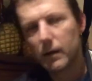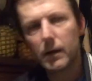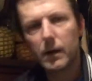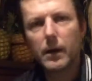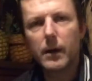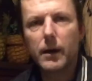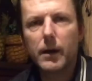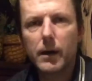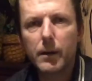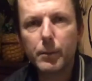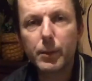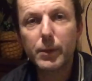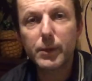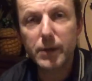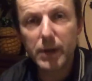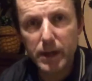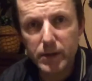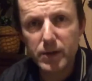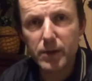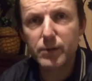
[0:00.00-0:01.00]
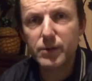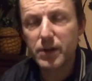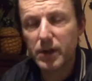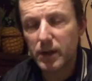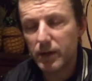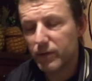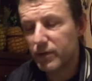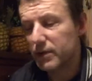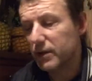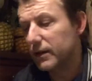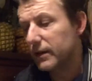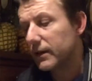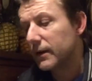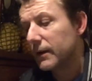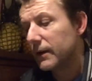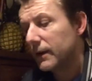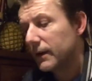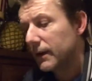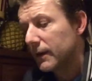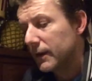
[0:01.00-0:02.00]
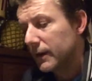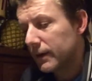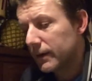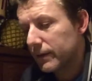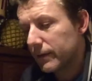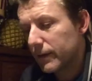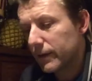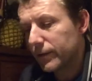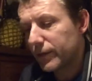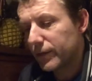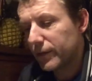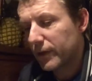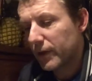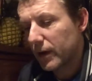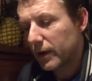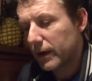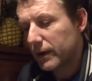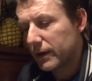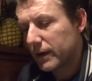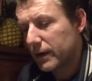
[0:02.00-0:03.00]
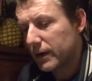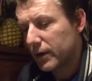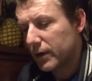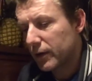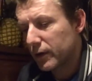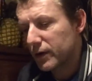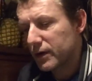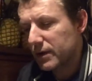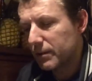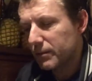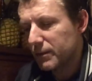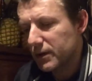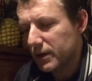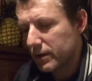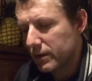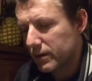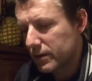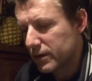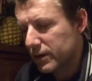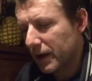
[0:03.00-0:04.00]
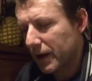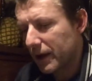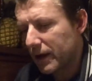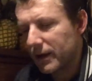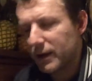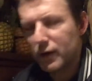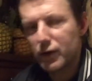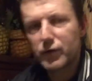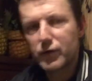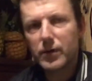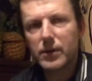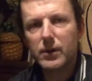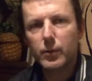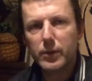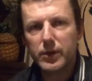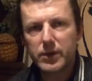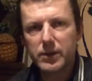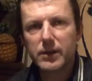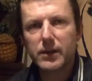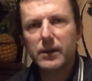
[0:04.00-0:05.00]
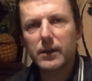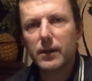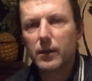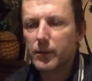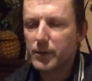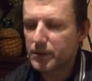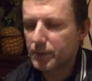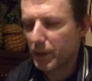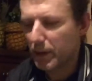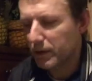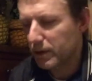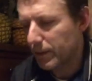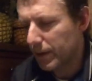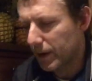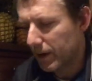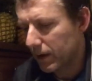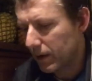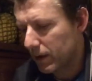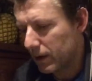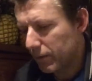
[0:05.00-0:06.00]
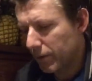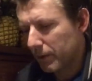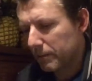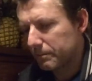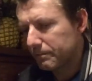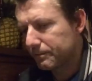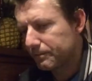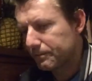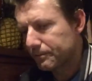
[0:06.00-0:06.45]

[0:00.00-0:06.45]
but yeah, so seriously, if you've got any kind of symptoms, stay in and drink the whiskey like we spoke about earlier on.